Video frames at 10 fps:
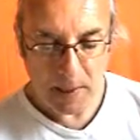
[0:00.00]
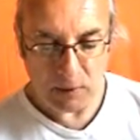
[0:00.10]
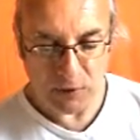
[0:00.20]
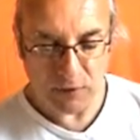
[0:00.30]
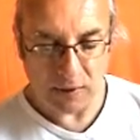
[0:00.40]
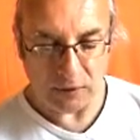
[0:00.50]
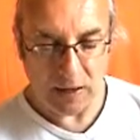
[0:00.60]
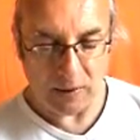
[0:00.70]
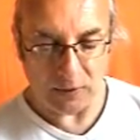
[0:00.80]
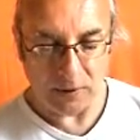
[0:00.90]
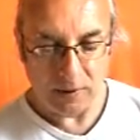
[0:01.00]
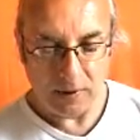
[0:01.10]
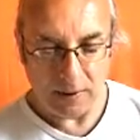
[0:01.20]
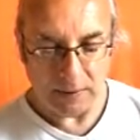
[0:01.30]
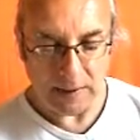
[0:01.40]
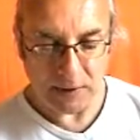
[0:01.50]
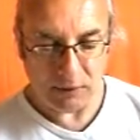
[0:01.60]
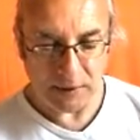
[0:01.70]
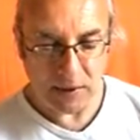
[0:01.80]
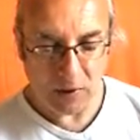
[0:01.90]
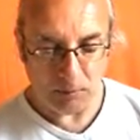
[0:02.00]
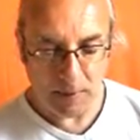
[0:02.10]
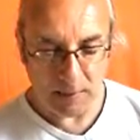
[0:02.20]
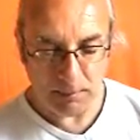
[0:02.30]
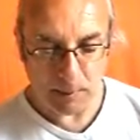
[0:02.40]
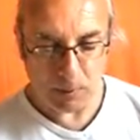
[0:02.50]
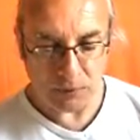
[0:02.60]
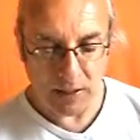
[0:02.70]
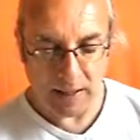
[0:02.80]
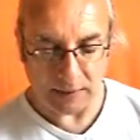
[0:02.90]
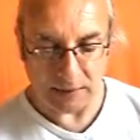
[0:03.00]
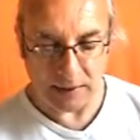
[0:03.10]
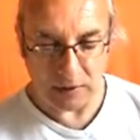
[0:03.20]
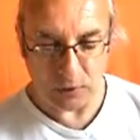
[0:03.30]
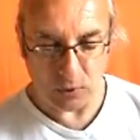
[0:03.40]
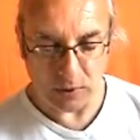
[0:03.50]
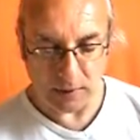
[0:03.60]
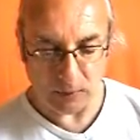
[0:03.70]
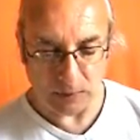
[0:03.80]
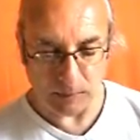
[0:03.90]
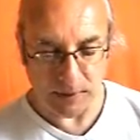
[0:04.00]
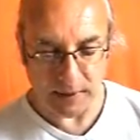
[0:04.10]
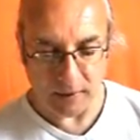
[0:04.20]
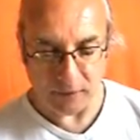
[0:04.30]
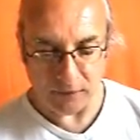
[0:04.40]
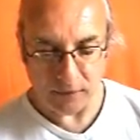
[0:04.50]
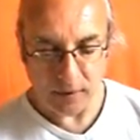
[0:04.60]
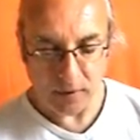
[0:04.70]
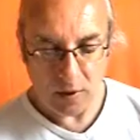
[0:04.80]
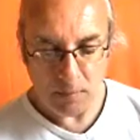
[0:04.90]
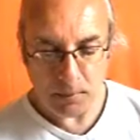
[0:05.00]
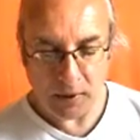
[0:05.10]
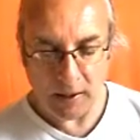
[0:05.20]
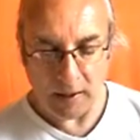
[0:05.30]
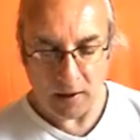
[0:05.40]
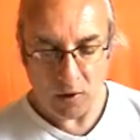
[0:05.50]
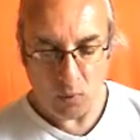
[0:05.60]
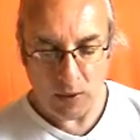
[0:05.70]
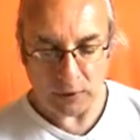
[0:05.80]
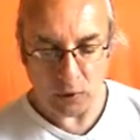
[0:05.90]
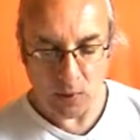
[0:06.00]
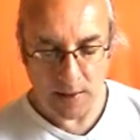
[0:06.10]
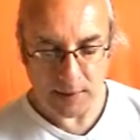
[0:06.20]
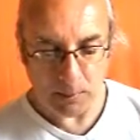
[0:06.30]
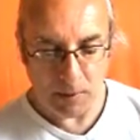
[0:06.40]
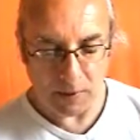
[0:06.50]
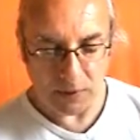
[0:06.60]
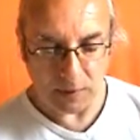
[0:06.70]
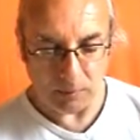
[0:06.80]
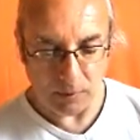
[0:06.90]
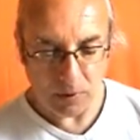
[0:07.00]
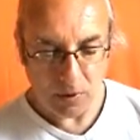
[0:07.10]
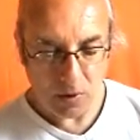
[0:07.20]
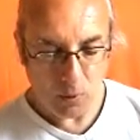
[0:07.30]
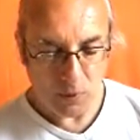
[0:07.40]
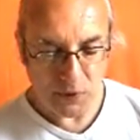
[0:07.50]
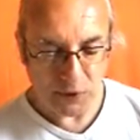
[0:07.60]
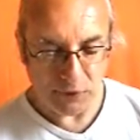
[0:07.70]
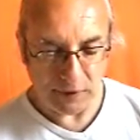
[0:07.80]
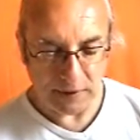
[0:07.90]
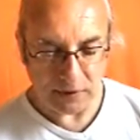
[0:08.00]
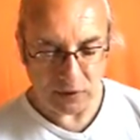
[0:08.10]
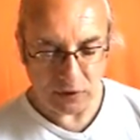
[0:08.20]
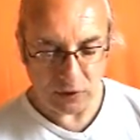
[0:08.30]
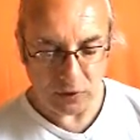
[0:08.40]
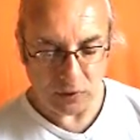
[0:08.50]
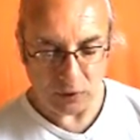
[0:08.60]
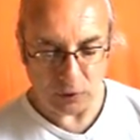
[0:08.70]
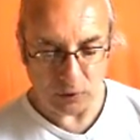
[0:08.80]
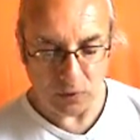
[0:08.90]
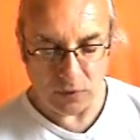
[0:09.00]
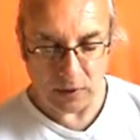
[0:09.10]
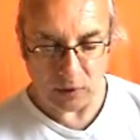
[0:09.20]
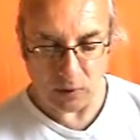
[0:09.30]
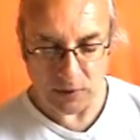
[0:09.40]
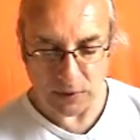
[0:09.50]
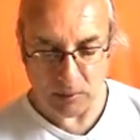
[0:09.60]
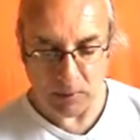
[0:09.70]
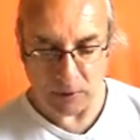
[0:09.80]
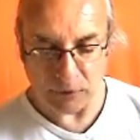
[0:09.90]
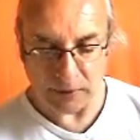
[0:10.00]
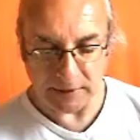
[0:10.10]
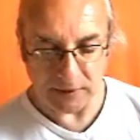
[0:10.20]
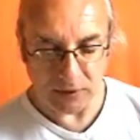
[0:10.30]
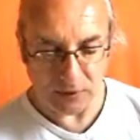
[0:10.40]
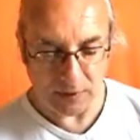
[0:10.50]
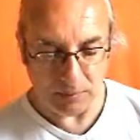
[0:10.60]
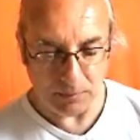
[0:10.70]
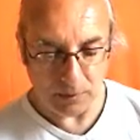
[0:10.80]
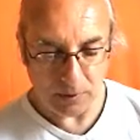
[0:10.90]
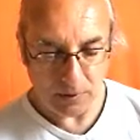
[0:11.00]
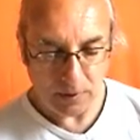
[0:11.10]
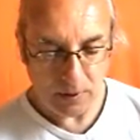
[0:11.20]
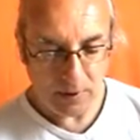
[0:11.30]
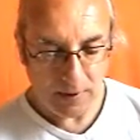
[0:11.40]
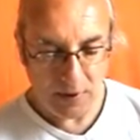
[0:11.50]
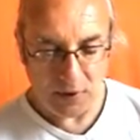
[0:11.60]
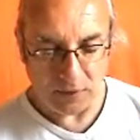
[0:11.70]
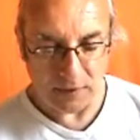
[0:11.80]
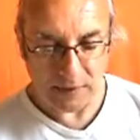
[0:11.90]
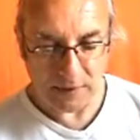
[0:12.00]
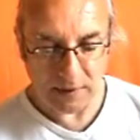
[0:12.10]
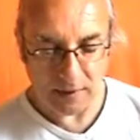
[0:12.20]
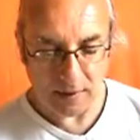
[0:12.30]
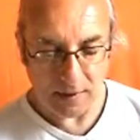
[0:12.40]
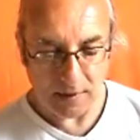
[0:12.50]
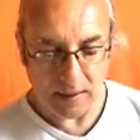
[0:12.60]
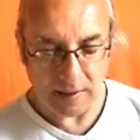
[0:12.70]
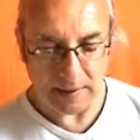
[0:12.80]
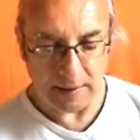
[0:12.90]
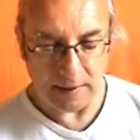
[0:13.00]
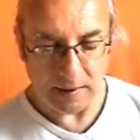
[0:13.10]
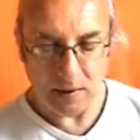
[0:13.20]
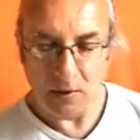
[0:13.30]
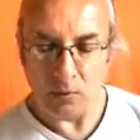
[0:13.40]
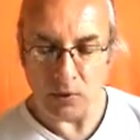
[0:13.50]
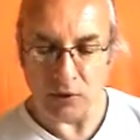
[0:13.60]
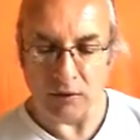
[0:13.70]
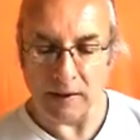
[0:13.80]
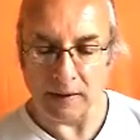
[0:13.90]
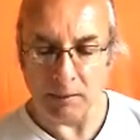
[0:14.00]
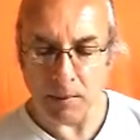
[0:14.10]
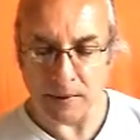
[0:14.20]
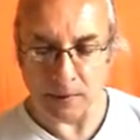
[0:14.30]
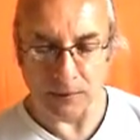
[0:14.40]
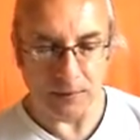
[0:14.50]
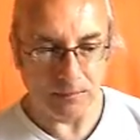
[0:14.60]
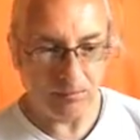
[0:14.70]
He was found out, and as a result many people died and he too killed himself. Pray, why do you ask about him? Was he related to you, or do you think you are somehow related to him?" Hearing this, Gadhi was greatly puzzled.